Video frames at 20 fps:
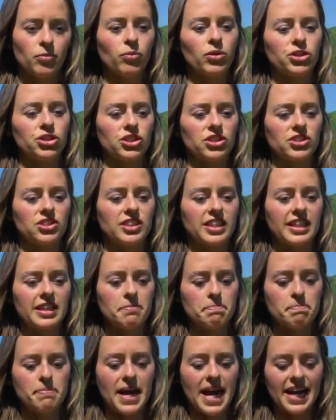which is to
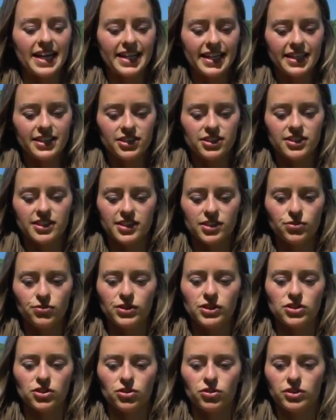get back into this
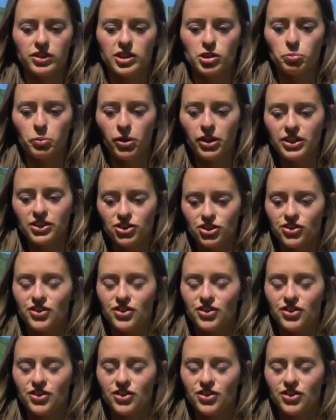physical experience,